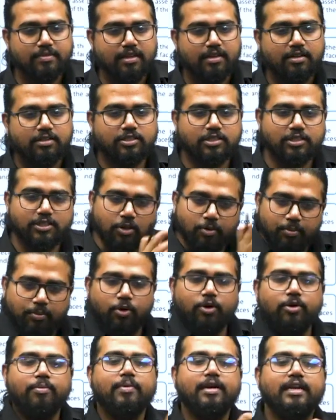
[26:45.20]
So
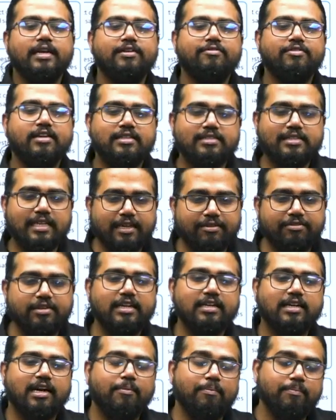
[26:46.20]
more money will, they
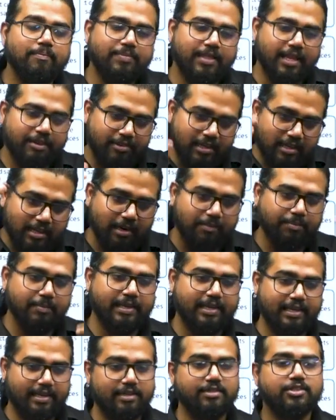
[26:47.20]
will come
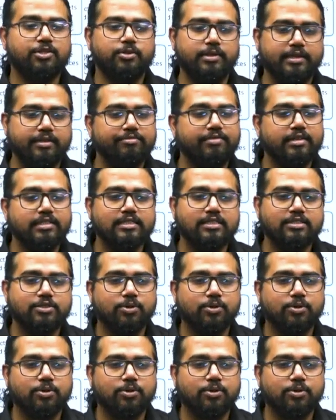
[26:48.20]
here to invest.